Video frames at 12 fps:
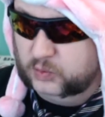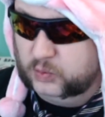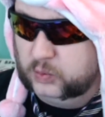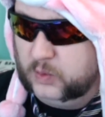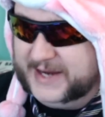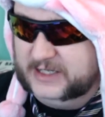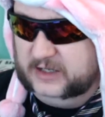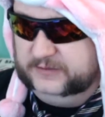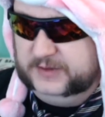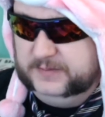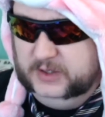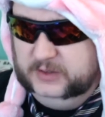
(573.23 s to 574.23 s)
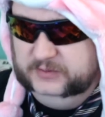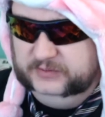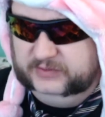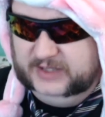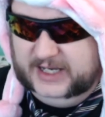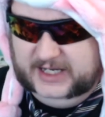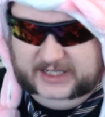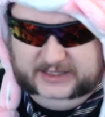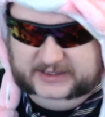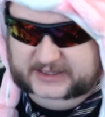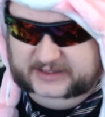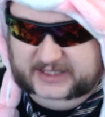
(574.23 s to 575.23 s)
right off the bones.
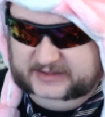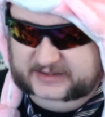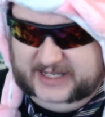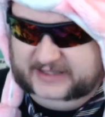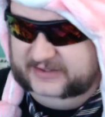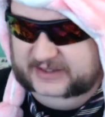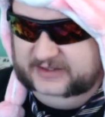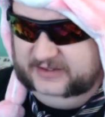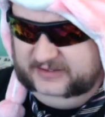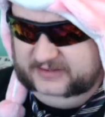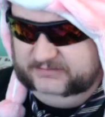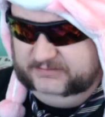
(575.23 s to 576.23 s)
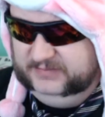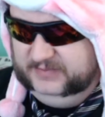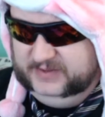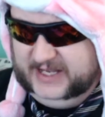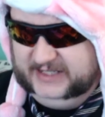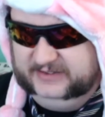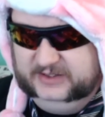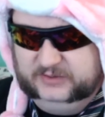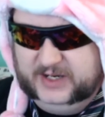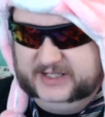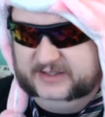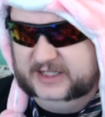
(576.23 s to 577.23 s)
That's it. That's it
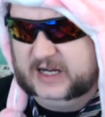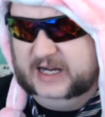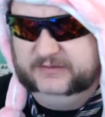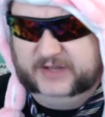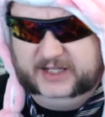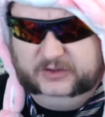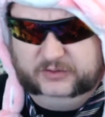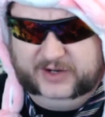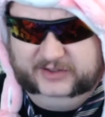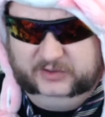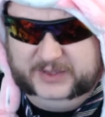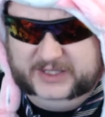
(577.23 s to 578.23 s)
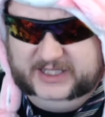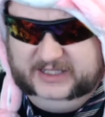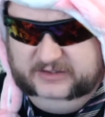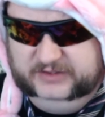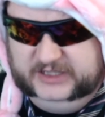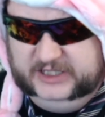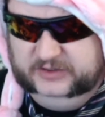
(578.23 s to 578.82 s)
right there. I've got the recipe in the video